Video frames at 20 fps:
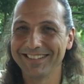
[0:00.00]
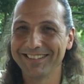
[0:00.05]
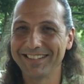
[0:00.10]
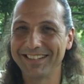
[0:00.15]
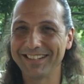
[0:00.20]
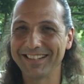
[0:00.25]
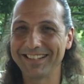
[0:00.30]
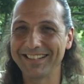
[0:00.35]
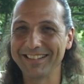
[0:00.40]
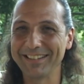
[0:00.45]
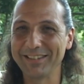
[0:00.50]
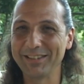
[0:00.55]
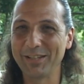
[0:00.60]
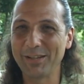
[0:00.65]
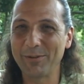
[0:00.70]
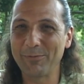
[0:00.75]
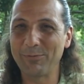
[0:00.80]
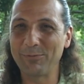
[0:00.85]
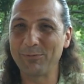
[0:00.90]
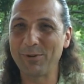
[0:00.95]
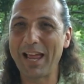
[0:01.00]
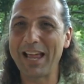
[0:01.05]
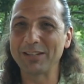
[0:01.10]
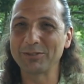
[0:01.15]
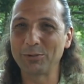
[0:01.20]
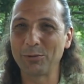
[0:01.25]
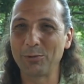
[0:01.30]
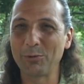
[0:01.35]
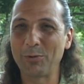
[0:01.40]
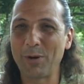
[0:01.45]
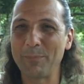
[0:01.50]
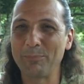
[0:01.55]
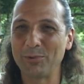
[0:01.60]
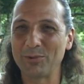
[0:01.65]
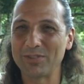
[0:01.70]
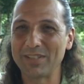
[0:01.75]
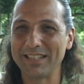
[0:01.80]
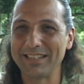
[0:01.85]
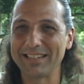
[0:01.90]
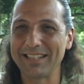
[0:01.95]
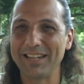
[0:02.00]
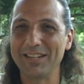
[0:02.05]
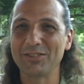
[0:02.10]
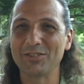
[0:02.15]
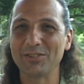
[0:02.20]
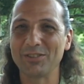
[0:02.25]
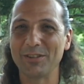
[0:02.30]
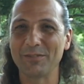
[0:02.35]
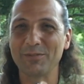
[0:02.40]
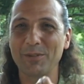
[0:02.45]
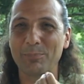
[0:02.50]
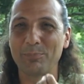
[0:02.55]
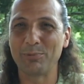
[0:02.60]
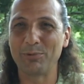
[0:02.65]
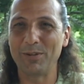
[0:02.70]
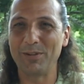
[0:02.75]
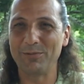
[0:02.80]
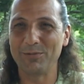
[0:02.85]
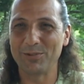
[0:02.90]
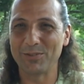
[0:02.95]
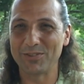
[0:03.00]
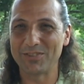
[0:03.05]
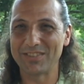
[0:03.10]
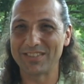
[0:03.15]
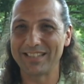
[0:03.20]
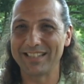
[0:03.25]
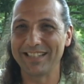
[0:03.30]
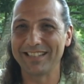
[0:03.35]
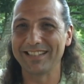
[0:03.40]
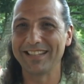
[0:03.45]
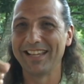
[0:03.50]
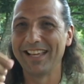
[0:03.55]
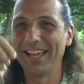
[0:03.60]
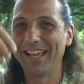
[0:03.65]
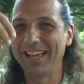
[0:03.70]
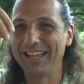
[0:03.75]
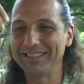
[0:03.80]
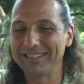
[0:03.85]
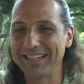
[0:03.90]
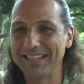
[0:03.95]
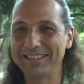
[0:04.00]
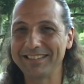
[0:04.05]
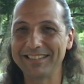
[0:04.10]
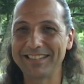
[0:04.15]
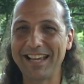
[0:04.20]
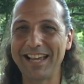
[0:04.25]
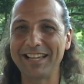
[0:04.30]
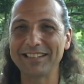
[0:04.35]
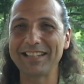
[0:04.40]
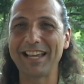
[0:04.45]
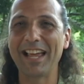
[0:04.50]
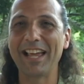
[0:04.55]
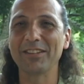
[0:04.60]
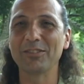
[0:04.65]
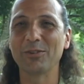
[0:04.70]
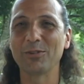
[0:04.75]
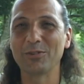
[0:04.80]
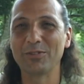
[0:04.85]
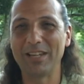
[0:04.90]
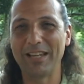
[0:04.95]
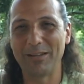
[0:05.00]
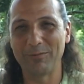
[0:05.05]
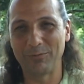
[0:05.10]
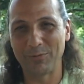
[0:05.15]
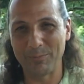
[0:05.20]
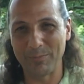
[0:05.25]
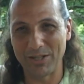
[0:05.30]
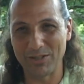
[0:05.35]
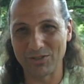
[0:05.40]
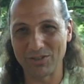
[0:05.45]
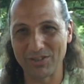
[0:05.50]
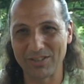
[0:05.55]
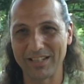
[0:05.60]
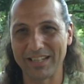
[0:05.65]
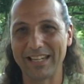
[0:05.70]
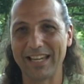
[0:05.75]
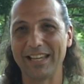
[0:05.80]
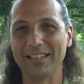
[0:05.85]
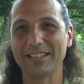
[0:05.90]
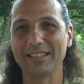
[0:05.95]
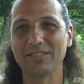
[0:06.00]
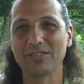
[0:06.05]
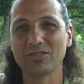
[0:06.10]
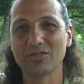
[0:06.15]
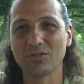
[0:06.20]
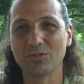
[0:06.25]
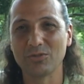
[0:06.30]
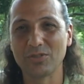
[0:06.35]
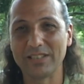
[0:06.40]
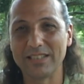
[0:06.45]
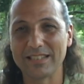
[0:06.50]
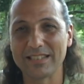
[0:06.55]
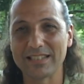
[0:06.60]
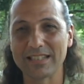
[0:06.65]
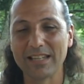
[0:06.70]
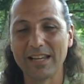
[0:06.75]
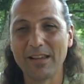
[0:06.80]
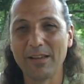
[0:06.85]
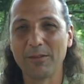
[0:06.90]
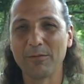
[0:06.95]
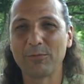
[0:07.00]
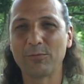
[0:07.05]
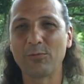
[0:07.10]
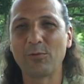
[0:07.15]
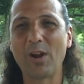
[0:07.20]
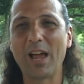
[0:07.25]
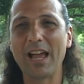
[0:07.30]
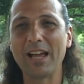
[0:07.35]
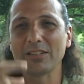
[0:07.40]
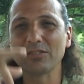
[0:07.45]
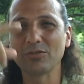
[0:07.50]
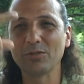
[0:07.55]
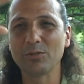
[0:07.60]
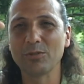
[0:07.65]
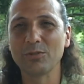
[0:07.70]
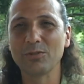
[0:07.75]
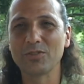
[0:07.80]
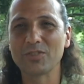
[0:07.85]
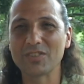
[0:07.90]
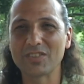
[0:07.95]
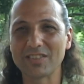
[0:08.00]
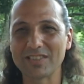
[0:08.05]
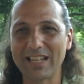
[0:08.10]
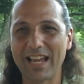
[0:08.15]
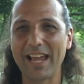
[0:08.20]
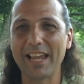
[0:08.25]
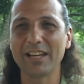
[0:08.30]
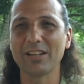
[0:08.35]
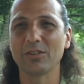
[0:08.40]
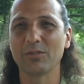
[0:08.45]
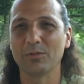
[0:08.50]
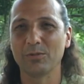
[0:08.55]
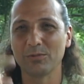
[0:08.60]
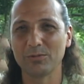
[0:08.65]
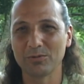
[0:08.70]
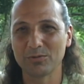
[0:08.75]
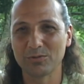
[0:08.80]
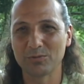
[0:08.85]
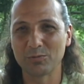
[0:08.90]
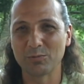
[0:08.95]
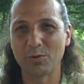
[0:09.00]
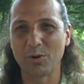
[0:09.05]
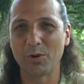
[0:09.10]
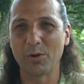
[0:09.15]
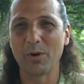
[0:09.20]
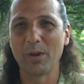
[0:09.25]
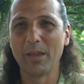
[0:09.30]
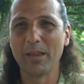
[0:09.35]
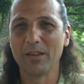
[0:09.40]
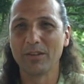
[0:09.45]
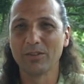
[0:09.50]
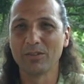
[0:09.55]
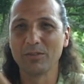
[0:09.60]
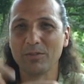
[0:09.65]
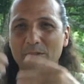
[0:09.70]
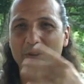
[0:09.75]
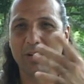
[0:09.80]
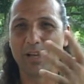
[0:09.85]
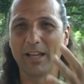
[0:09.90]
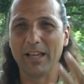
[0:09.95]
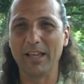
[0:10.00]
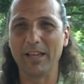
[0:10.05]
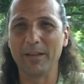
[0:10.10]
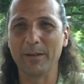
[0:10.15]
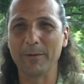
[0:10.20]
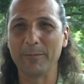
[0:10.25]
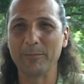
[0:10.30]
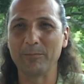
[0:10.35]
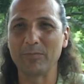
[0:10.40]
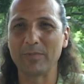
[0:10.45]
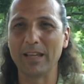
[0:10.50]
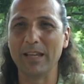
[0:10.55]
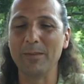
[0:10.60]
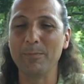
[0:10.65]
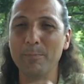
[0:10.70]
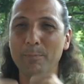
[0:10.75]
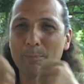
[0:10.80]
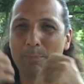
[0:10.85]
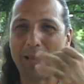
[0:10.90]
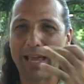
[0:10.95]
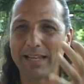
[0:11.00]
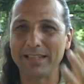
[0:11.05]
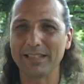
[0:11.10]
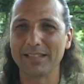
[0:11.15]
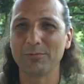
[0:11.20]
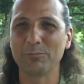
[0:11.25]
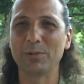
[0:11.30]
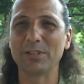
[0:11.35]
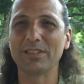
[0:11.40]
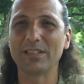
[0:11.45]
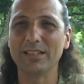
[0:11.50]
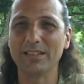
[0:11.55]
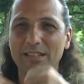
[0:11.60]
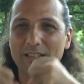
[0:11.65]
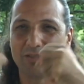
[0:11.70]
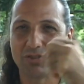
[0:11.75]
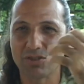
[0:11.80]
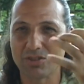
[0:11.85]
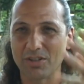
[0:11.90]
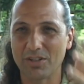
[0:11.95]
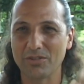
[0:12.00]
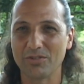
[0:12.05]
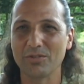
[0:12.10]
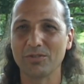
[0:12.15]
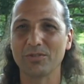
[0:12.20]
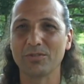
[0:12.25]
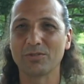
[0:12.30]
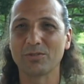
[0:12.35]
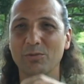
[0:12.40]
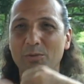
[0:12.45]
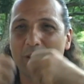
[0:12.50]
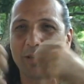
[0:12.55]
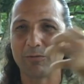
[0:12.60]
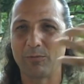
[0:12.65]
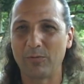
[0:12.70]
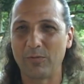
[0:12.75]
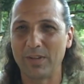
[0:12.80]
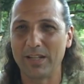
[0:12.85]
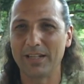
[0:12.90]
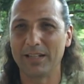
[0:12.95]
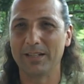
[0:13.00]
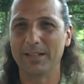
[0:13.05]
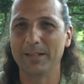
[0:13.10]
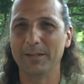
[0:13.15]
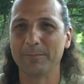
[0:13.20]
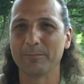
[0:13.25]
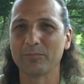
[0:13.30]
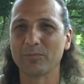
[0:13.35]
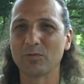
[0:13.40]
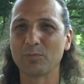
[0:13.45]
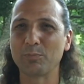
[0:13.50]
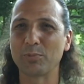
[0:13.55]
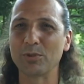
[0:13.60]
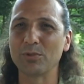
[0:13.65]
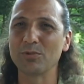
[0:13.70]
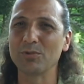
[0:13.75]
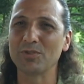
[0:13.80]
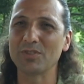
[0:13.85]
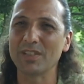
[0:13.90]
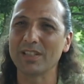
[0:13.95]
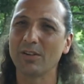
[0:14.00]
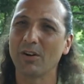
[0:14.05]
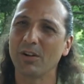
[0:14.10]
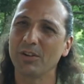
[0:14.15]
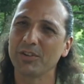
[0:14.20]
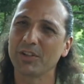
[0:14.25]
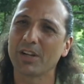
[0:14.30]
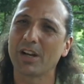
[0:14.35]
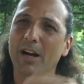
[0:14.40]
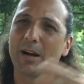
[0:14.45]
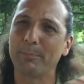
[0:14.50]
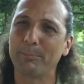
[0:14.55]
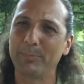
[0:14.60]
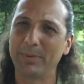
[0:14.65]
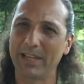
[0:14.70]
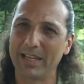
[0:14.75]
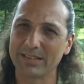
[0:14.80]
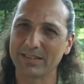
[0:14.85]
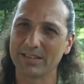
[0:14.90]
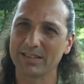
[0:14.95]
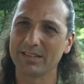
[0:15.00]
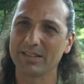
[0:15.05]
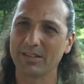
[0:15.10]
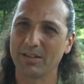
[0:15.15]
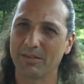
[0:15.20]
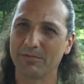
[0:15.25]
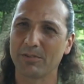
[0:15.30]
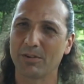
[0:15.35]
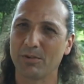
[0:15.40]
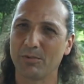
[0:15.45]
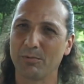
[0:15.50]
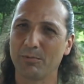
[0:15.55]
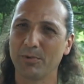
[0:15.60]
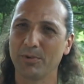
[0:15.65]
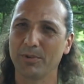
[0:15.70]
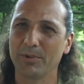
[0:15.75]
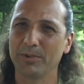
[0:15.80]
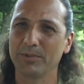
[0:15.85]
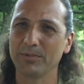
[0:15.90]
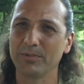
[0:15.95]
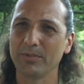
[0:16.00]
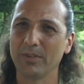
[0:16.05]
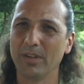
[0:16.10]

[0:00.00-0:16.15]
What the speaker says: The fractal representation of the previous seed, and that had all the information again. And so these fractal cycles were embedded within each other to infinity, producing all the complexity of our world.